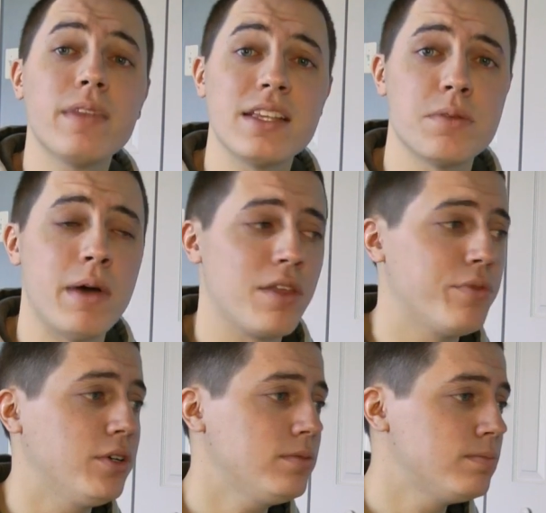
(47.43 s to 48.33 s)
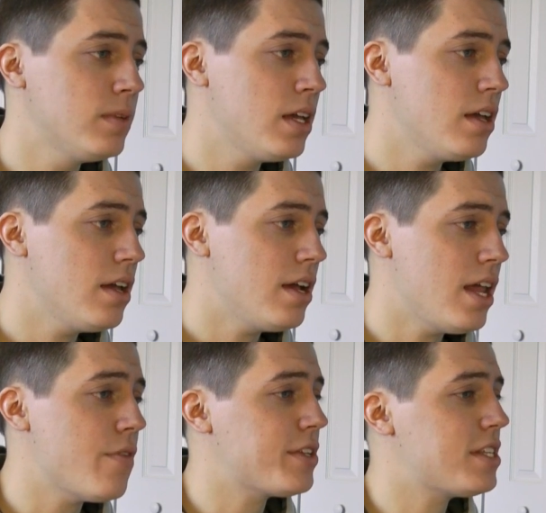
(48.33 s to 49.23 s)
It's a mouthful.
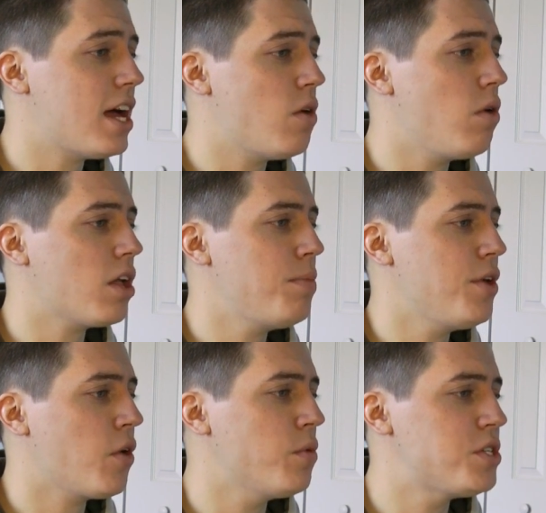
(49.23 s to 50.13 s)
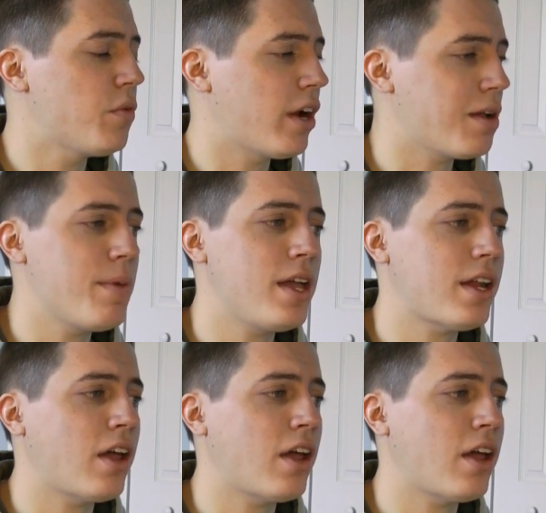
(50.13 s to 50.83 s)
If it's not, what computer would you recommend?